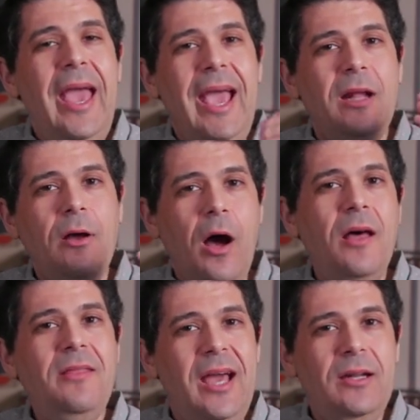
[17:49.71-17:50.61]
And
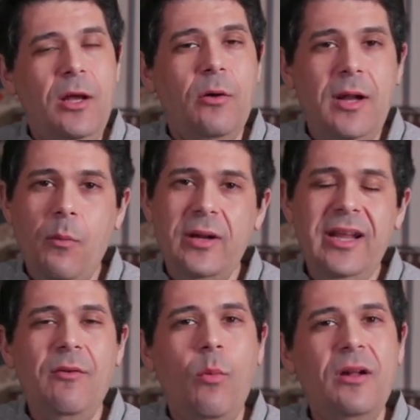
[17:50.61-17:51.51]
on that note, I want to
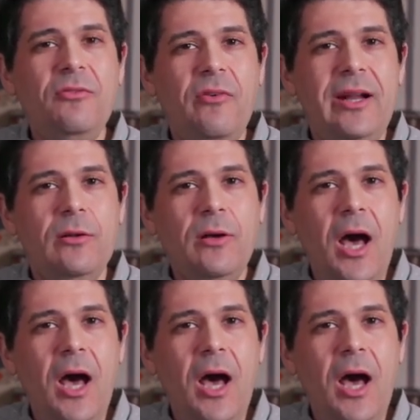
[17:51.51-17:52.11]
have one final